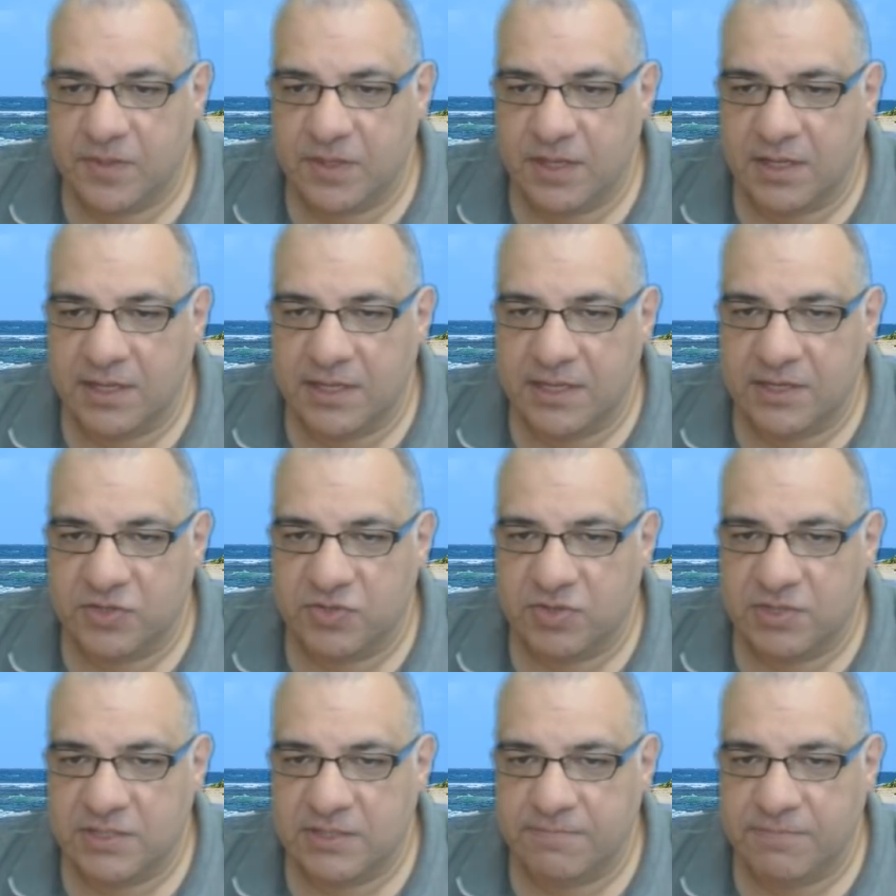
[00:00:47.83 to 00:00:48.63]
Leela
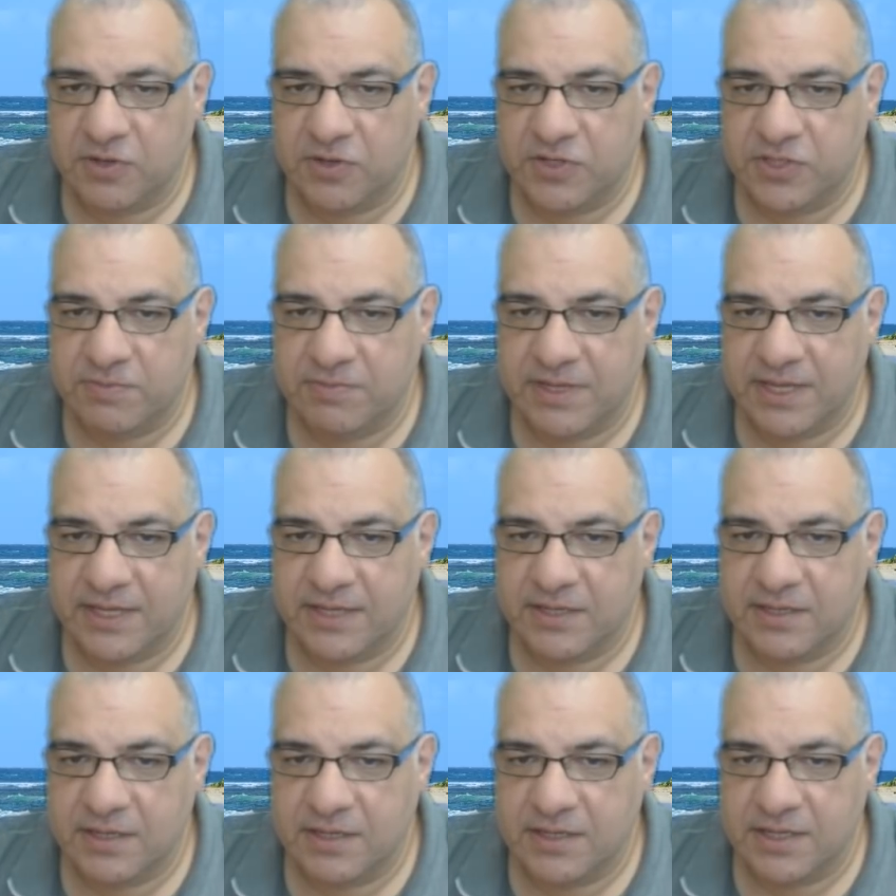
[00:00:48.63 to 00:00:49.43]
tries to punish black,
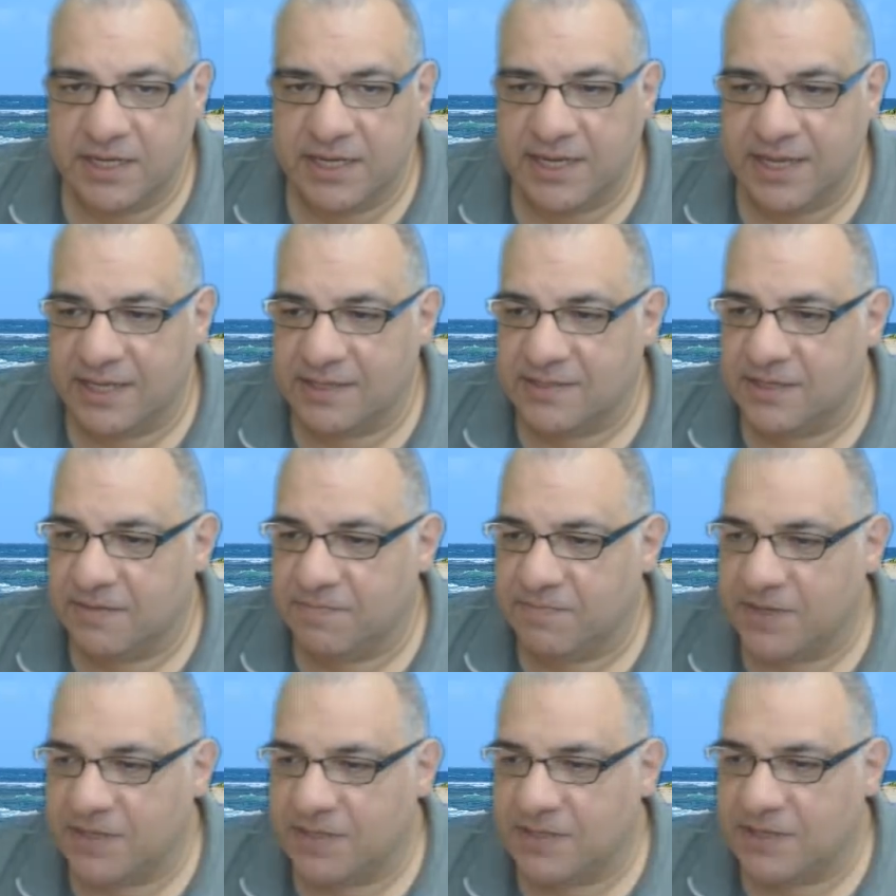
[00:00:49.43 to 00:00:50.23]
neglecting
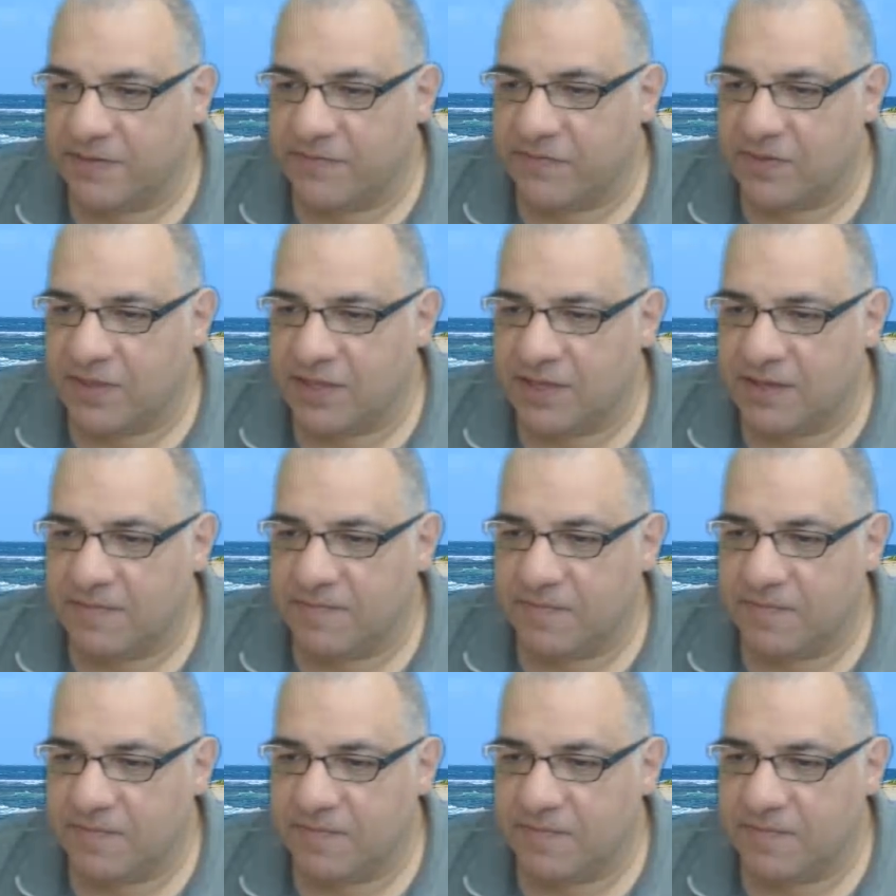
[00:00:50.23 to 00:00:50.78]
b7 there.